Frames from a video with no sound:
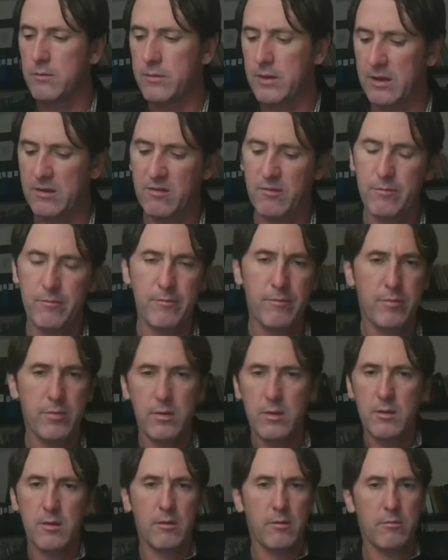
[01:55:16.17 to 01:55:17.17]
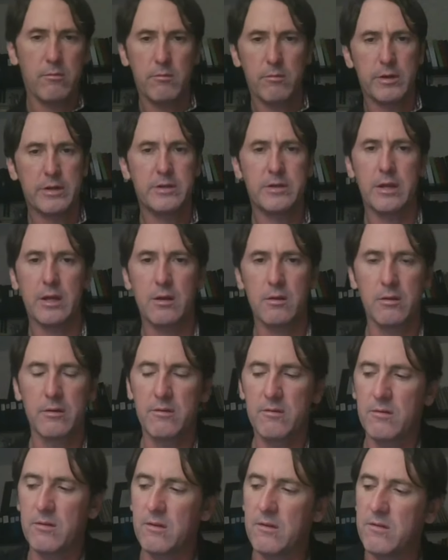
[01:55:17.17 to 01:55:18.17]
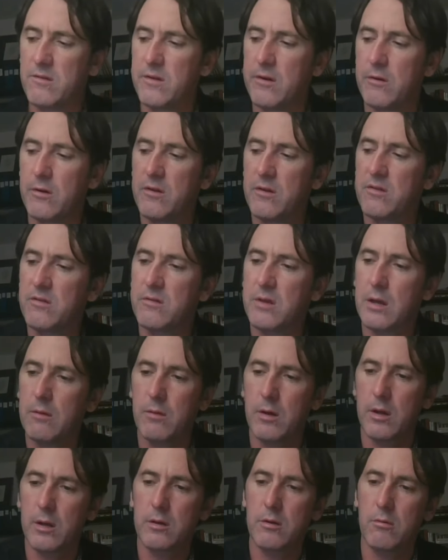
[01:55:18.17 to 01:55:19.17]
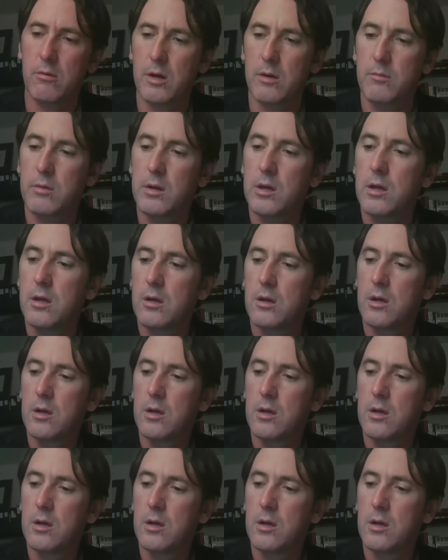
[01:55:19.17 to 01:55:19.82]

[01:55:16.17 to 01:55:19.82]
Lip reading: That's a ridiculously serious statement. I don't want to be,